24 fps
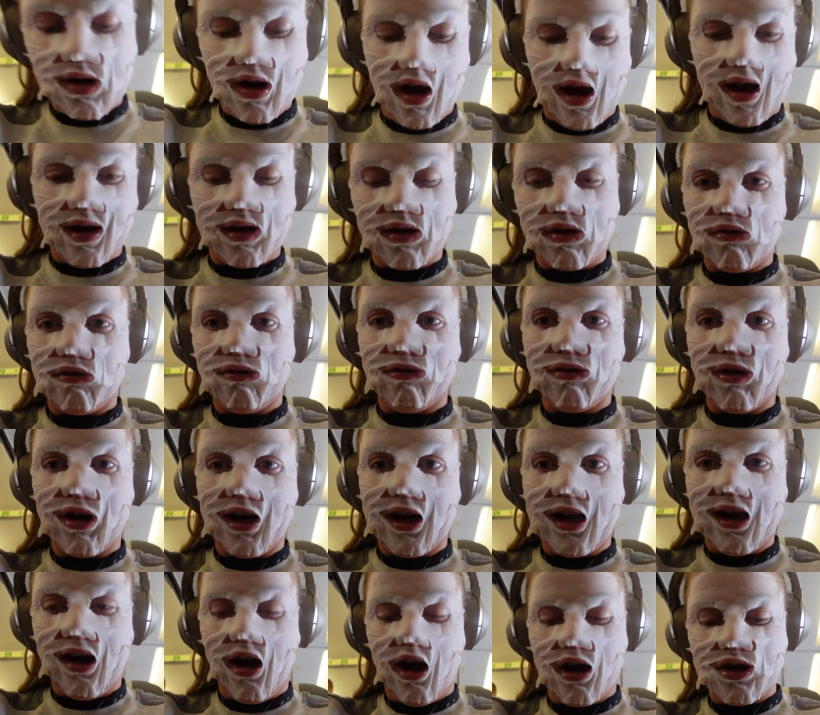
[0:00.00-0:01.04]
like
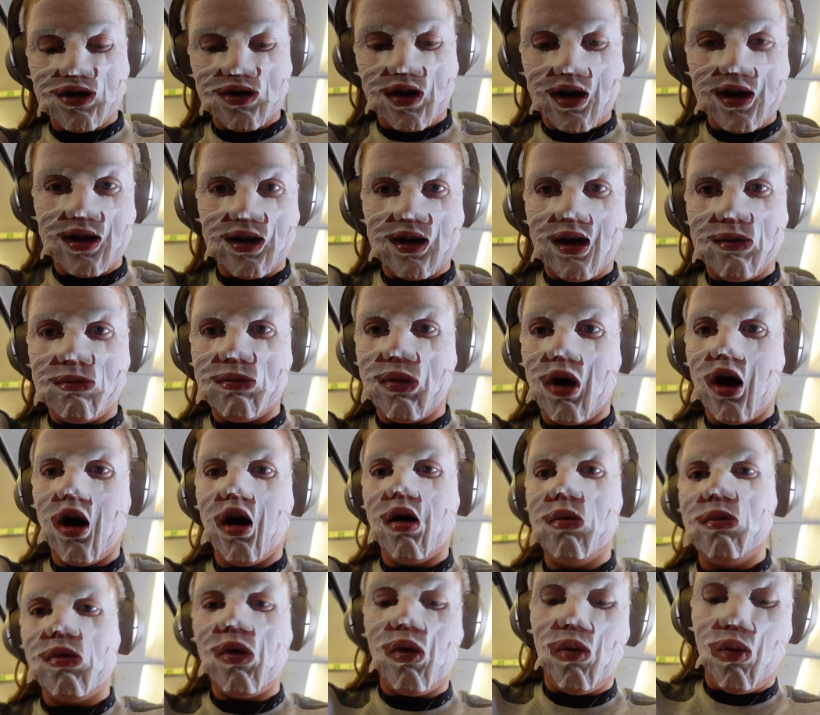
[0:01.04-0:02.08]
really lip
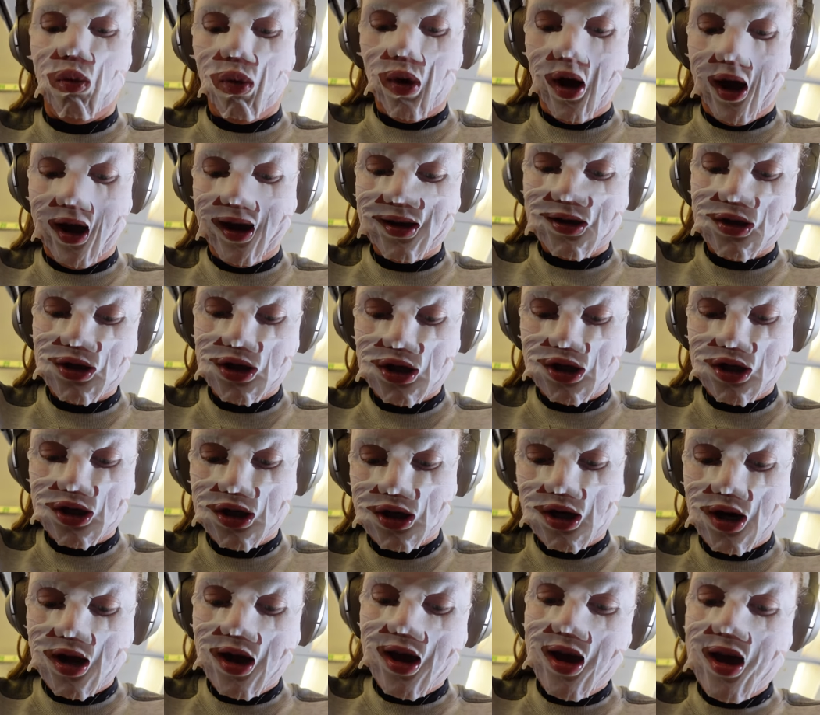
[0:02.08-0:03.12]
balm, which
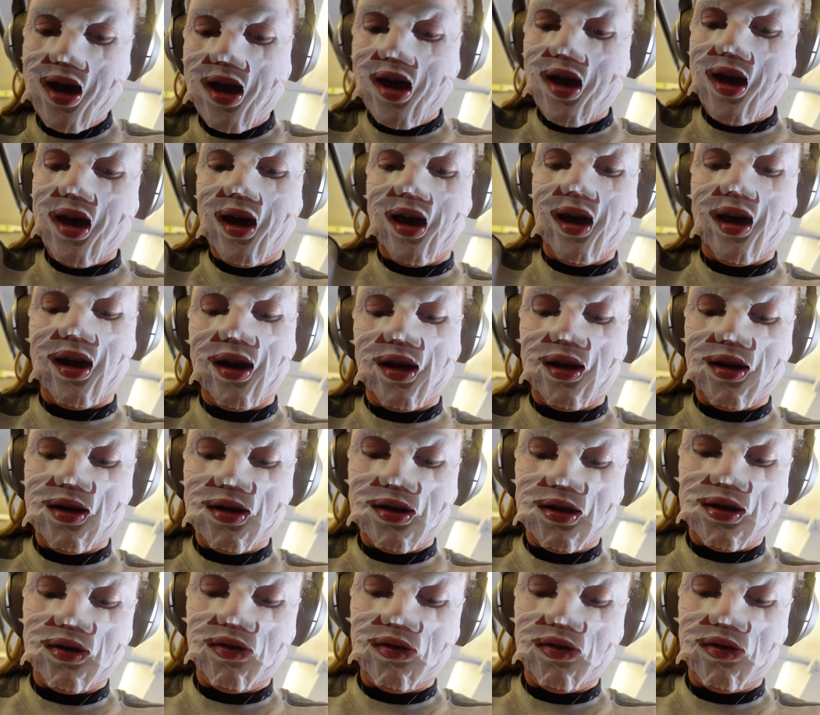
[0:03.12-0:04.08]
is